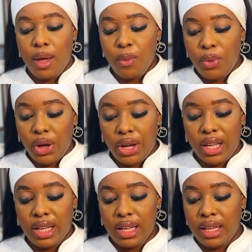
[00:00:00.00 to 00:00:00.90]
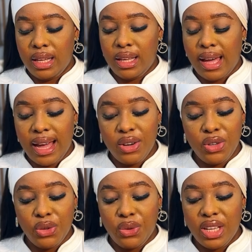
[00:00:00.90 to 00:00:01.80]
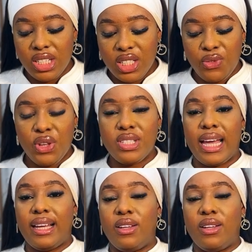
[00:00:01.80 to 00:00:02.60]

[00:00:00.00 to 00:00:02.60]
but I don't know. It just feels like